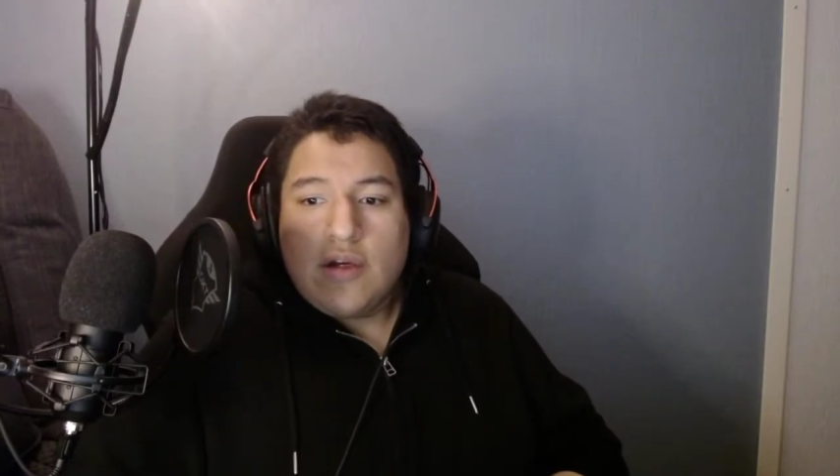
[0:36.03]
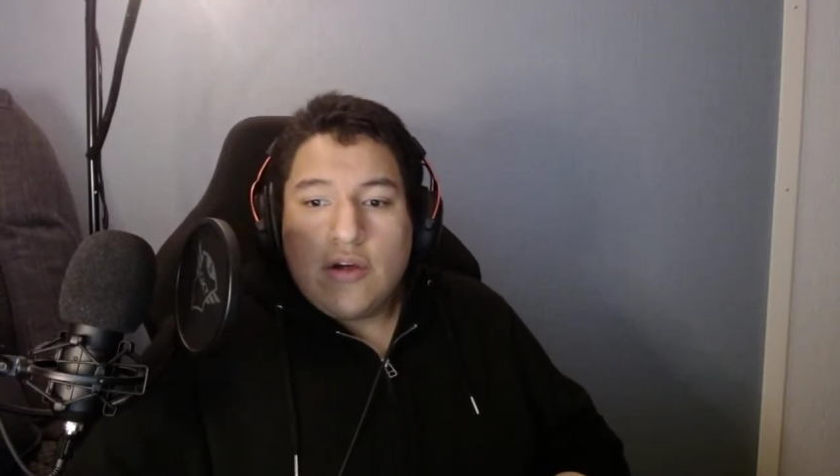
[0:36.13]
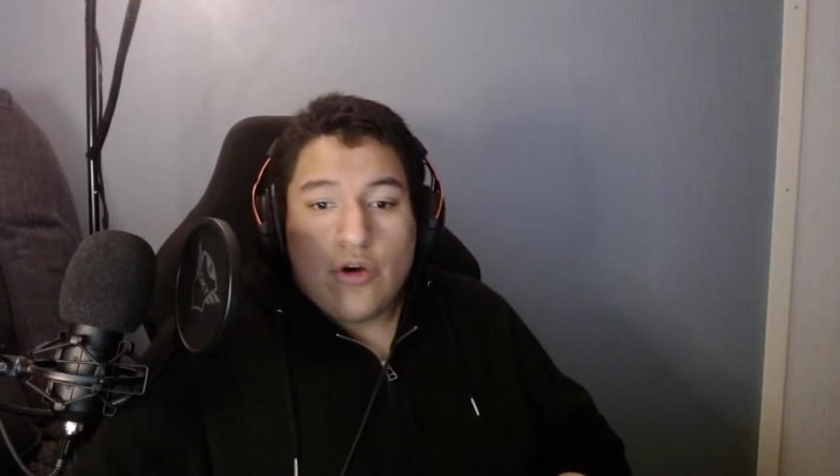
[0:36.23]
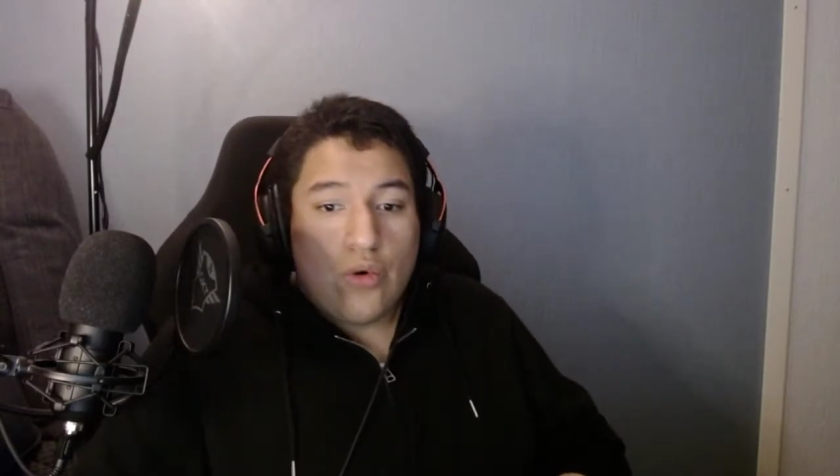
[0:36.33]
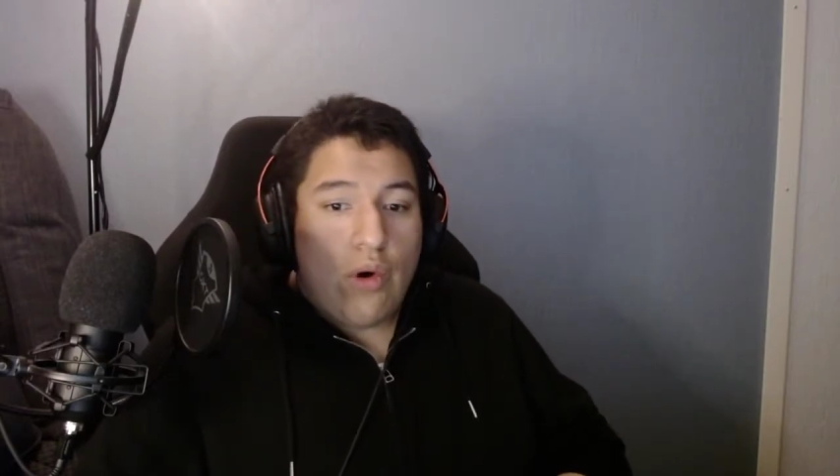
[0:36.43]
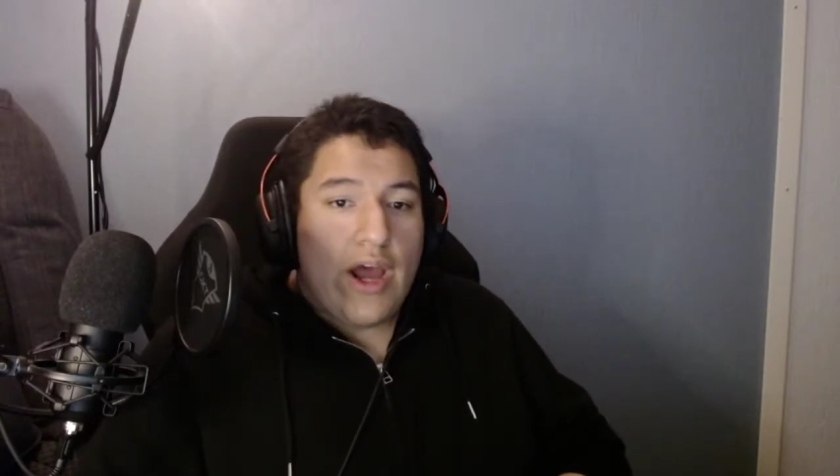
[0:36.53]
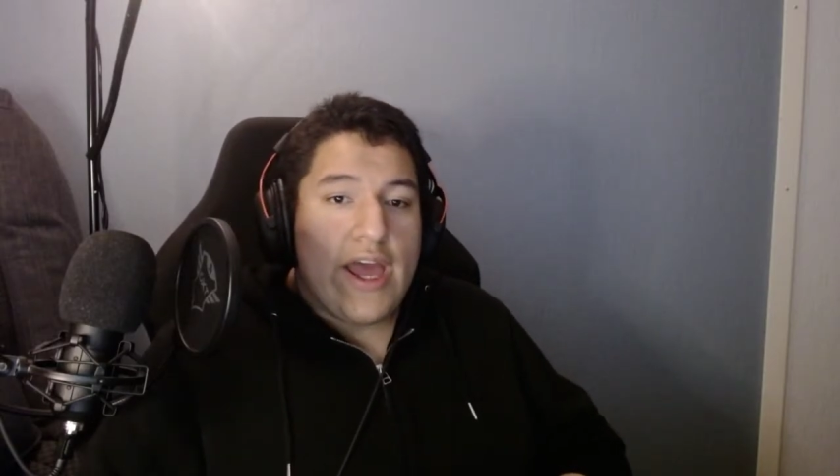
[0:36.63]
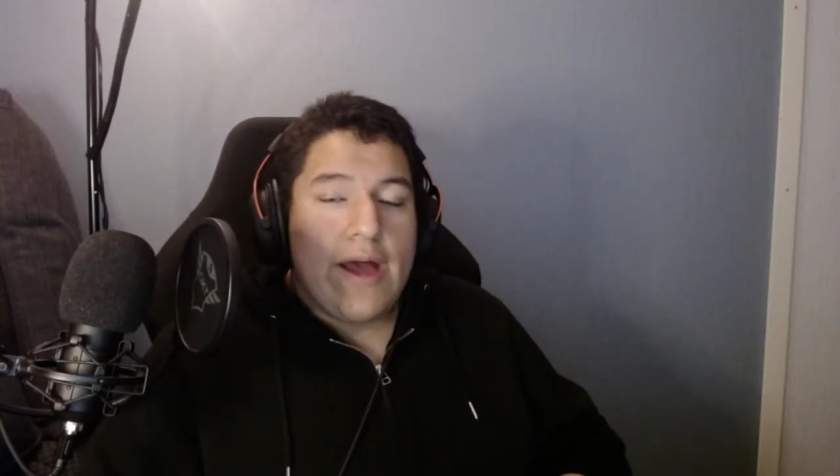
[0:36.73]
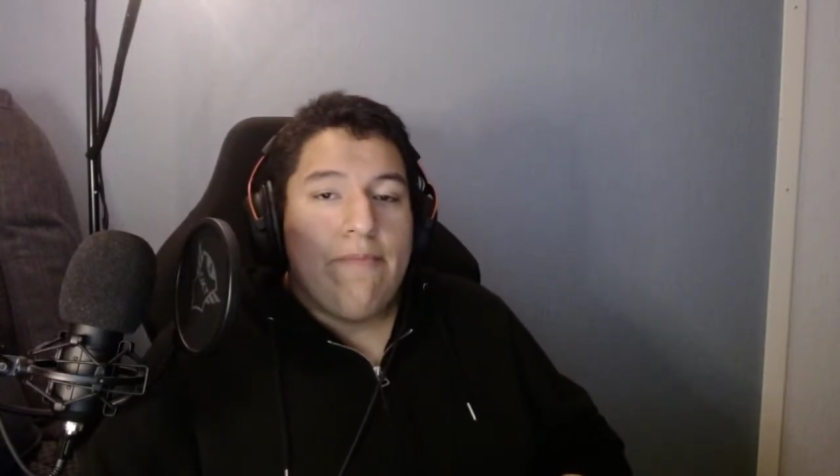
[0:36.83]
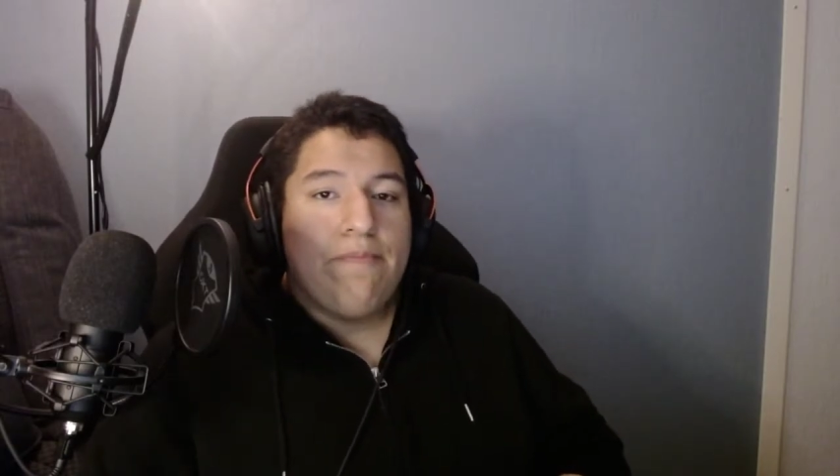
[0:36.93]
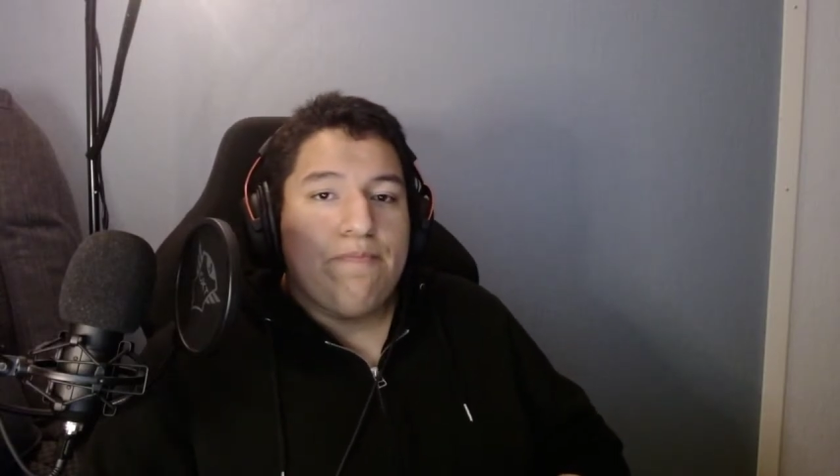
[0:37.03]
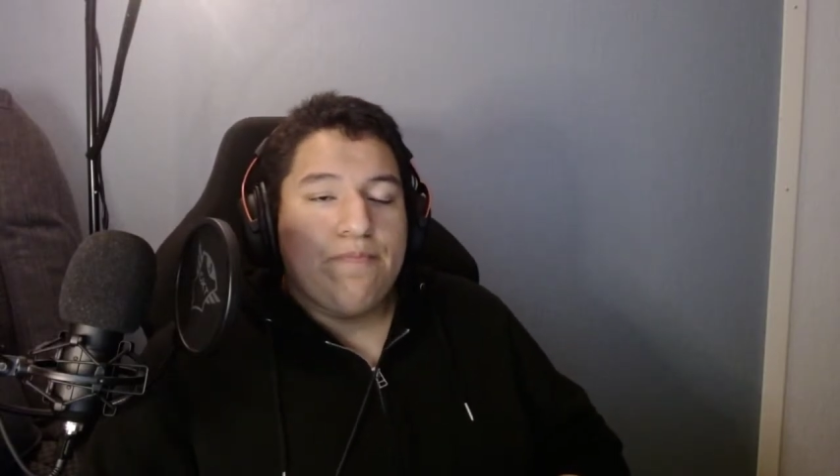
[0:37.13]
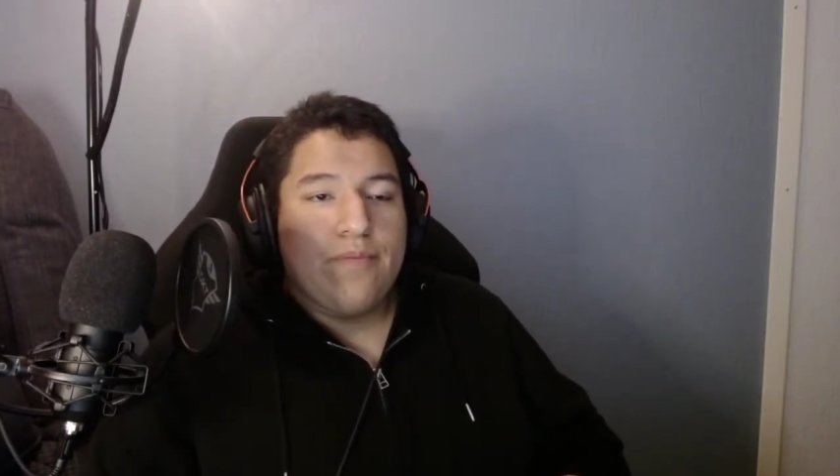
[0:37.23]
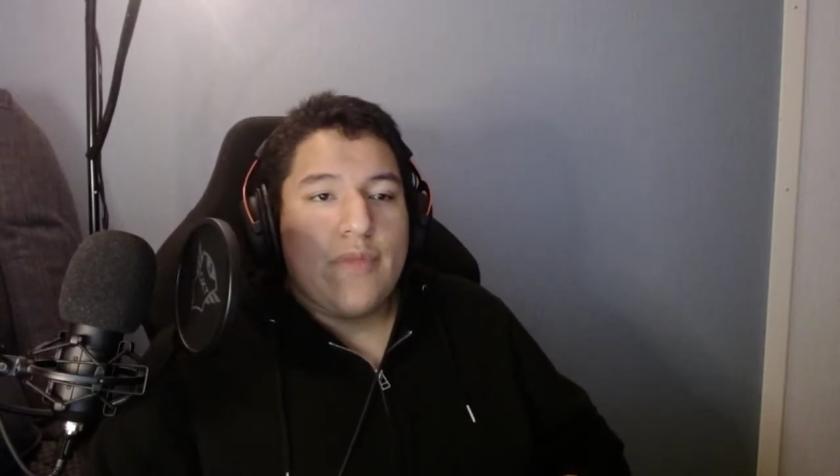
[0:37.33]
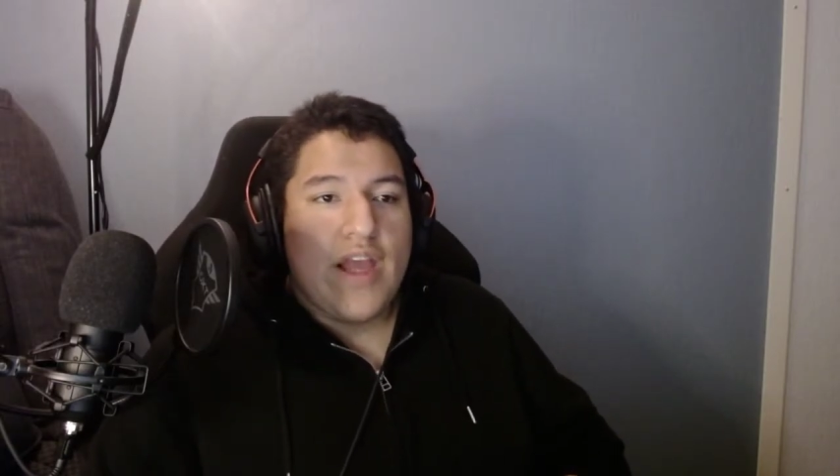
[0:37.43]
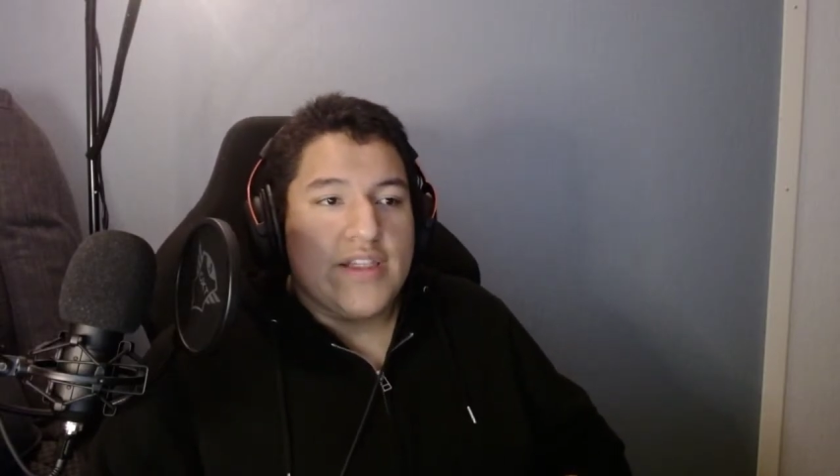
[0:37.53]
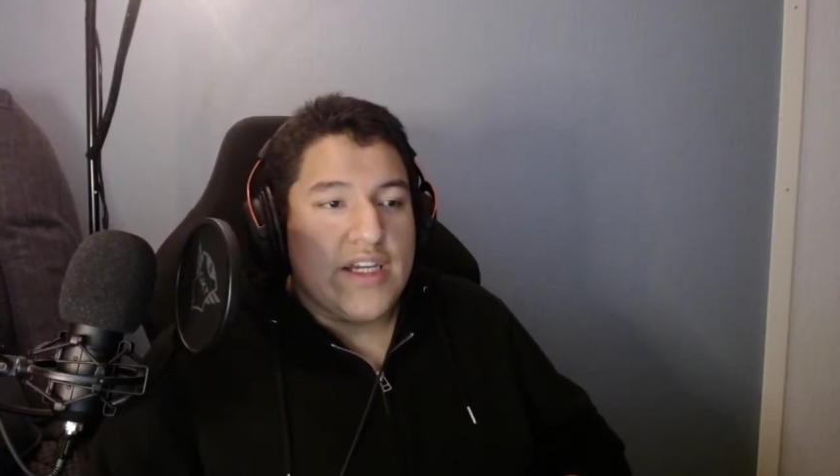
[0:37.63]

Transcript: who I am as